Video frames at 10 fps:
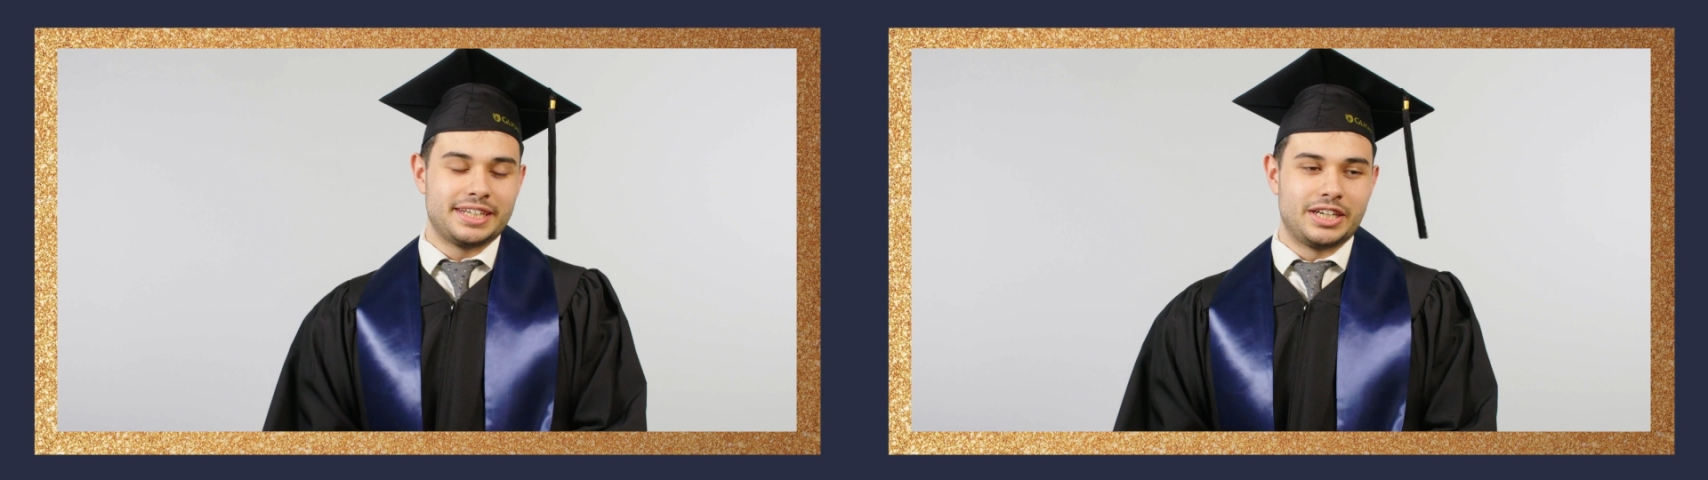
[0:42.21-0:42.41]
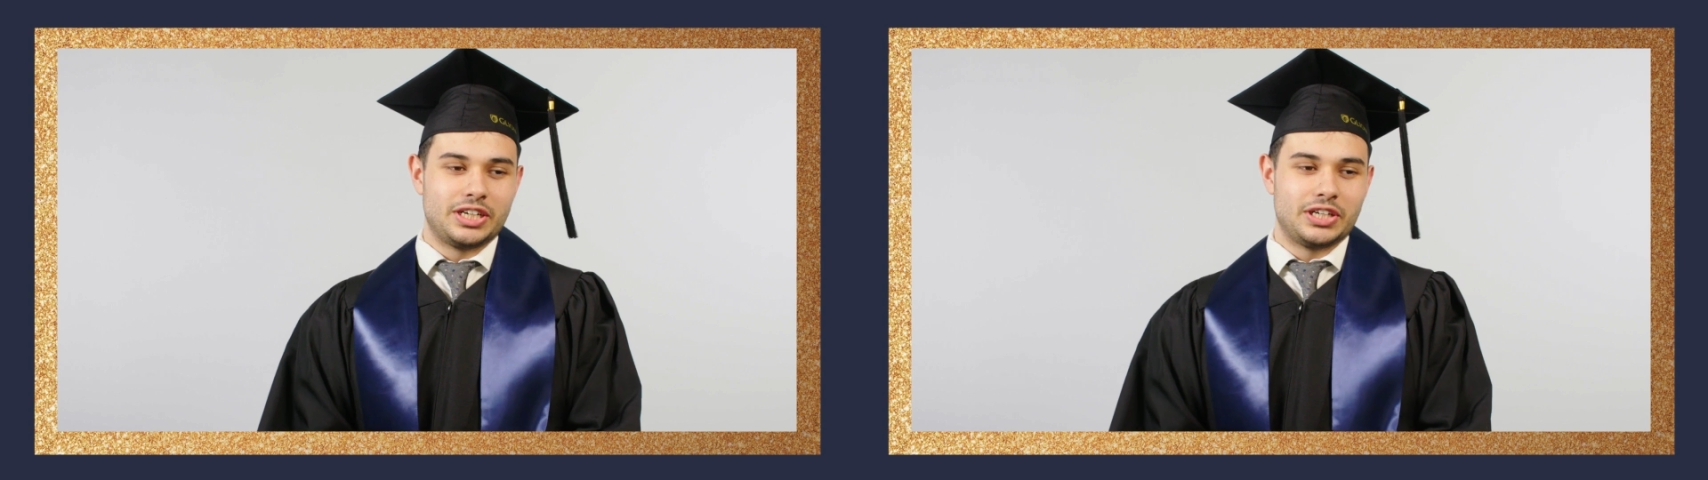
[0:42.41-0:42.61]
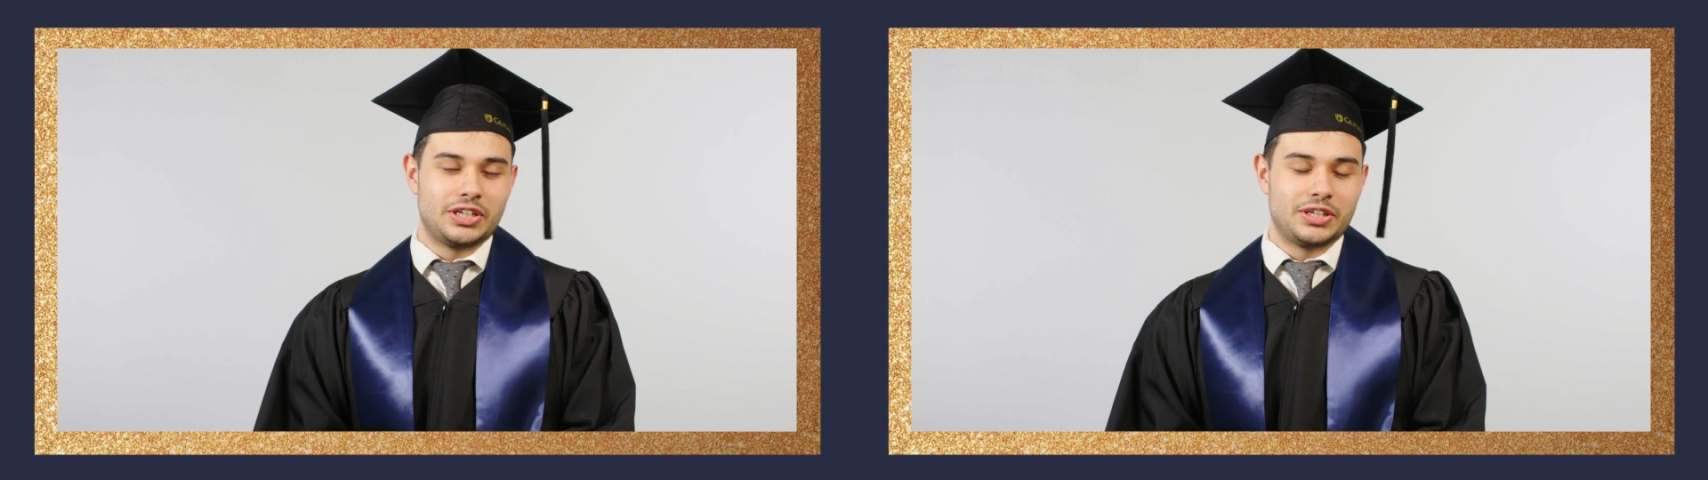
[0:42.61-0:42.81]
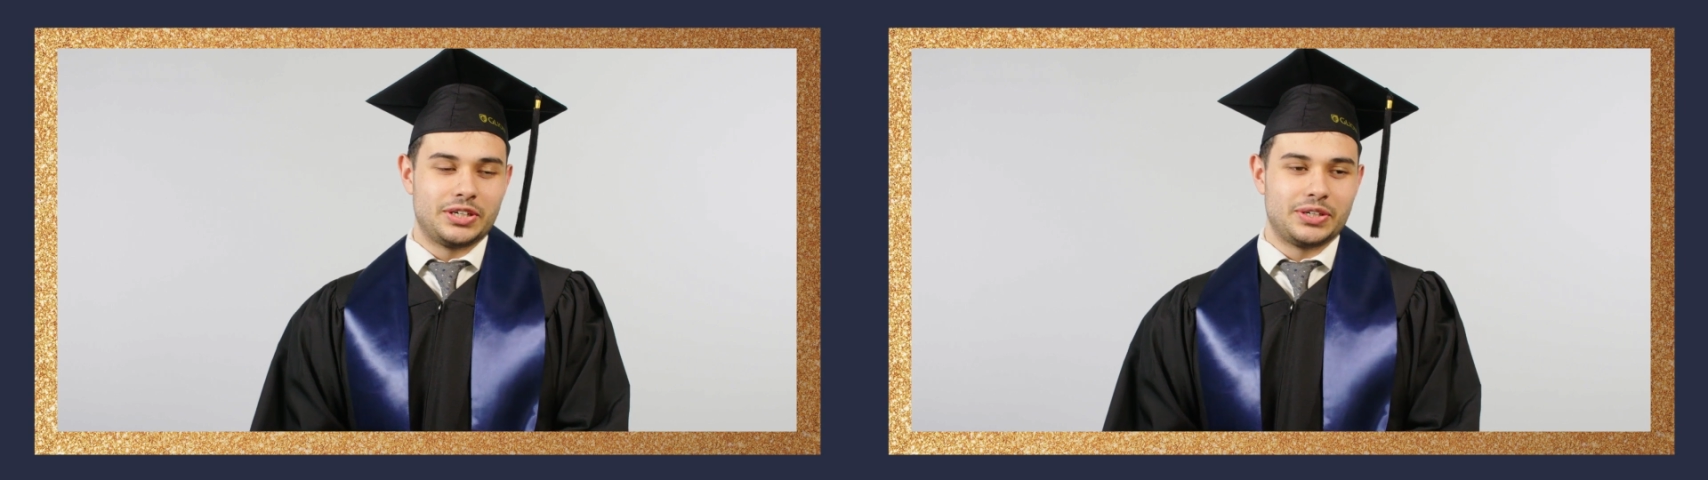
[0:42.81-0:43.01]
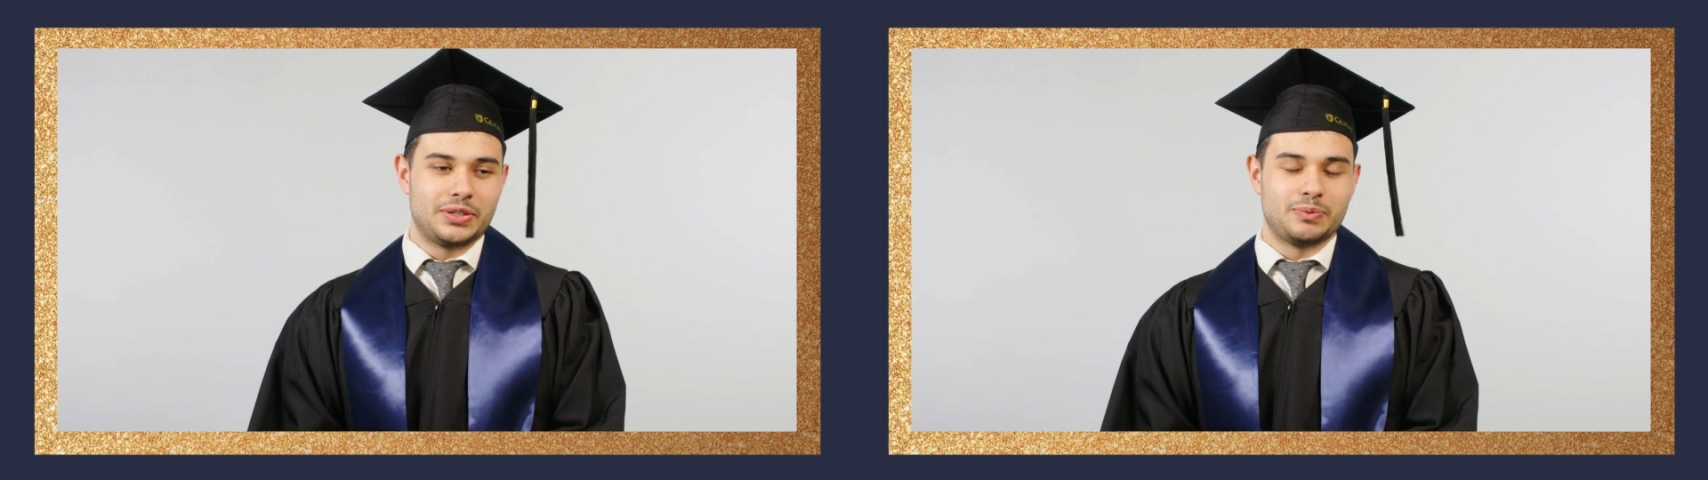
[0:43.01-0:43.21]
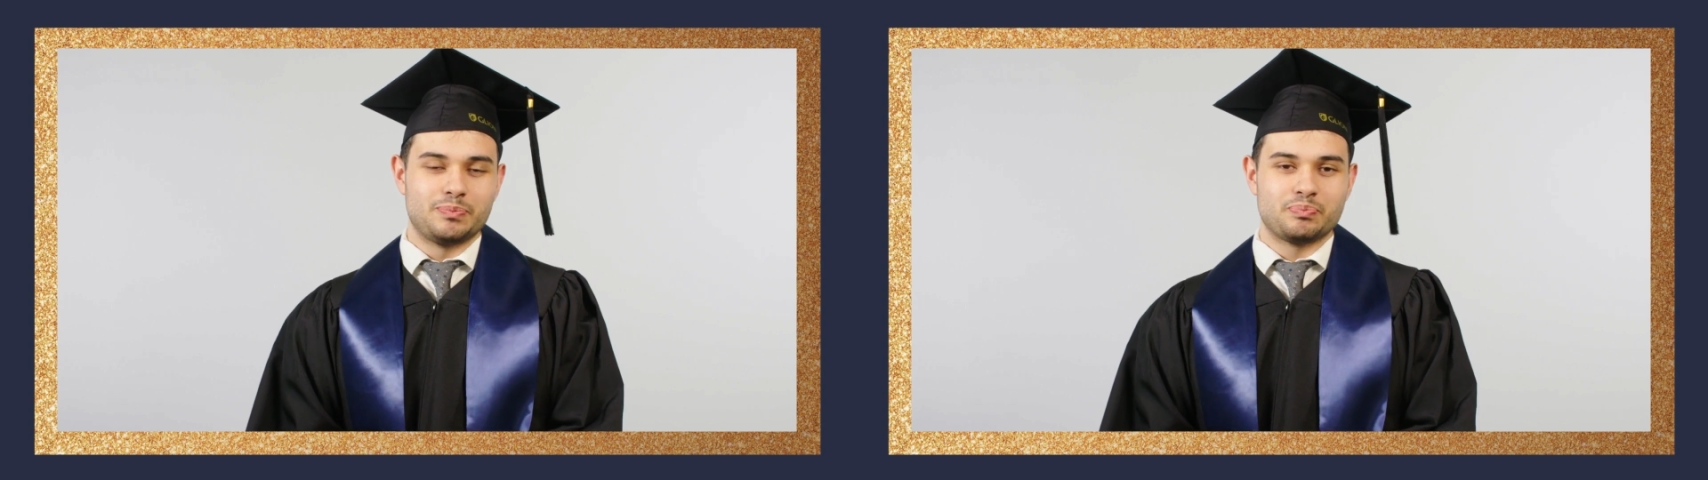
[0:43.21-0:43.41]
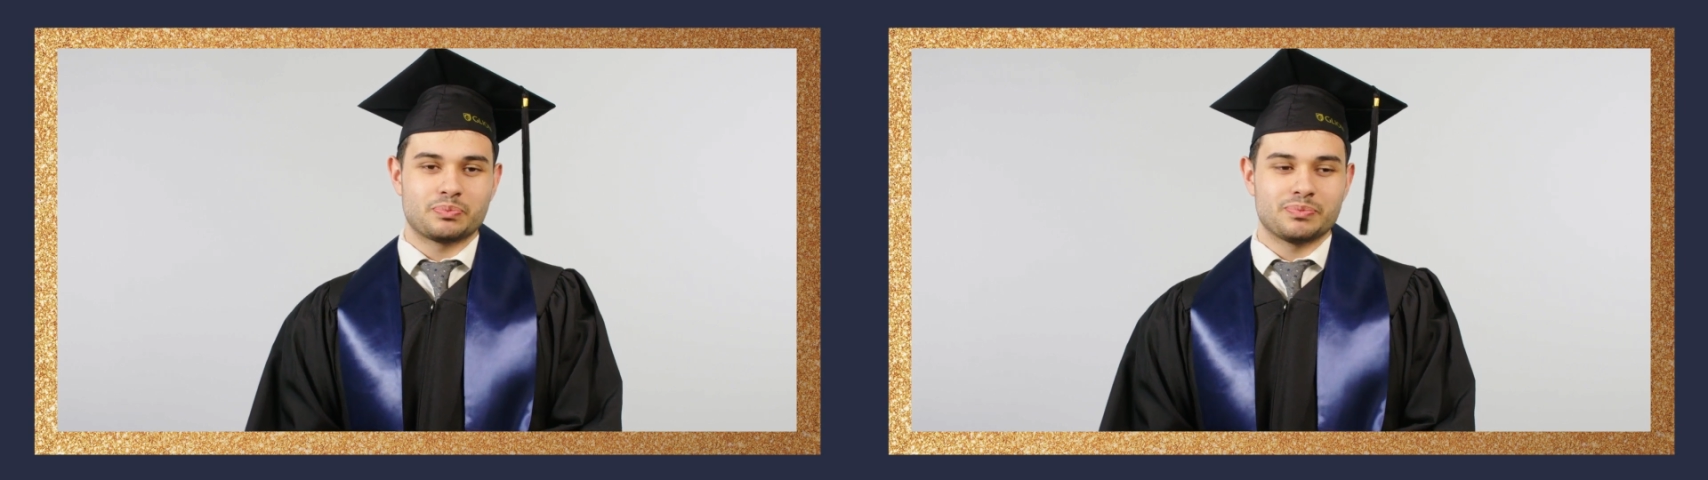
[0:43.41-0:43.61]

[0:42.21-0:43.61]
Um...